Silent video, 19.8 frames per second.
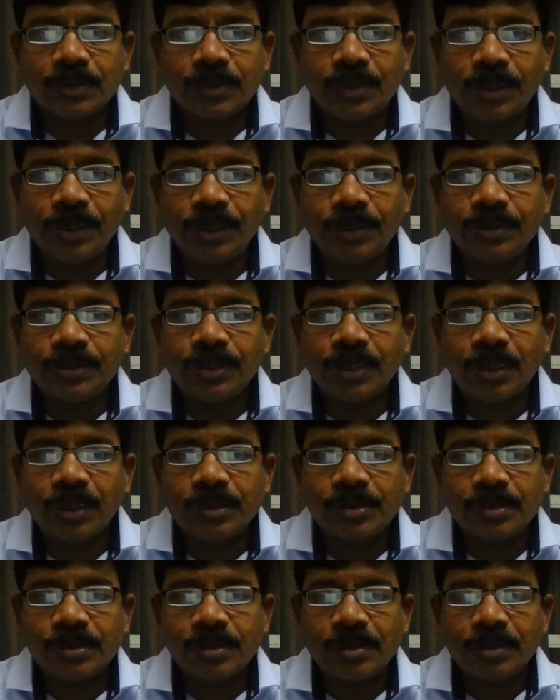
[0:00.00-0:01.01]
screenshot,
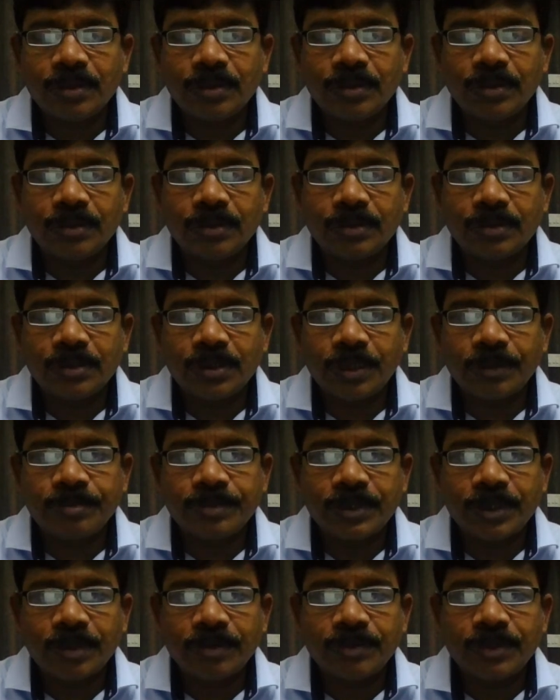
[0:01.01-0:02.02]
steps
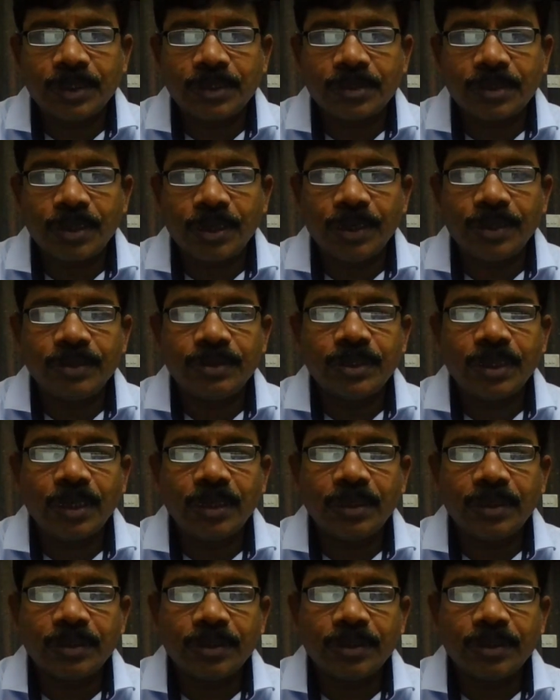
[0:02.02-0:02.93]
of the screenshot.